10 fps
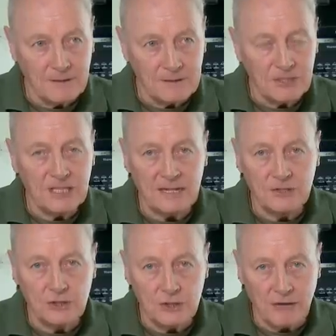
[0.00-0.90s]

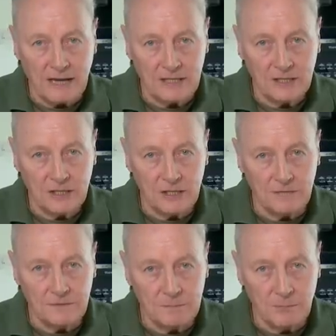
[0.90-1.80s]
set track
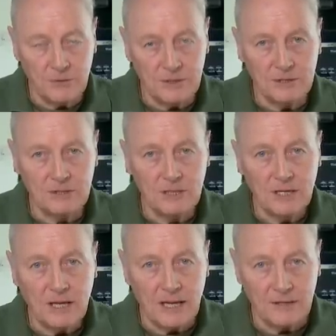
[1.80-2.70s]
curved points
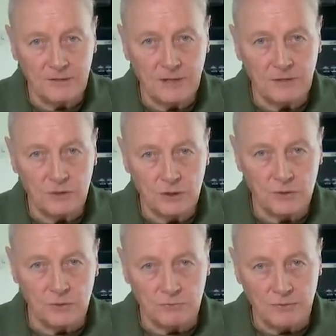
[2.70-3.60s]
and no
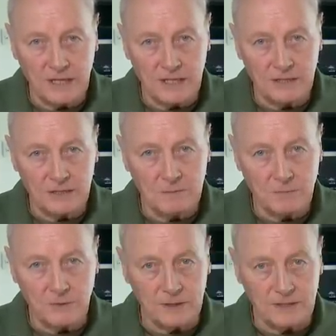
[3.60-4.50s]
short radius
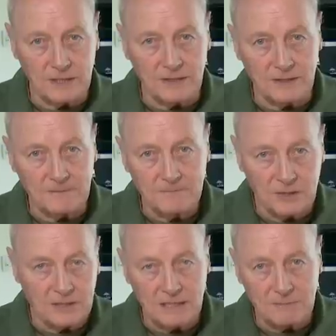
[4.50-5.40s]
points either,
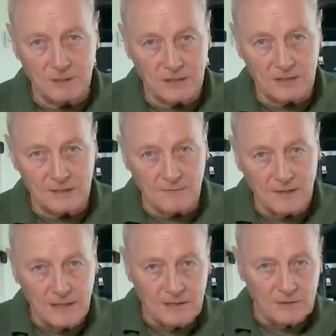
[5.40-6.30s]
so that's my kind of
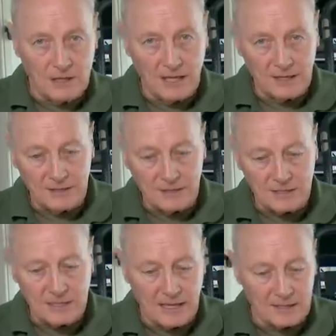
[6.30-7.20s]
line in the
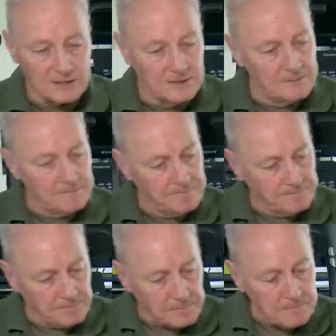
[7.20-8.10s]
sand.
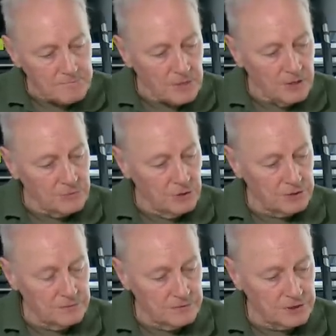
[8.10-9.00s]
I'm not
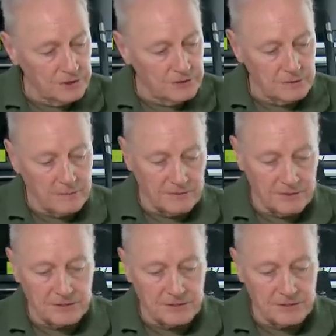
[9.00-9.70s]
concerned about the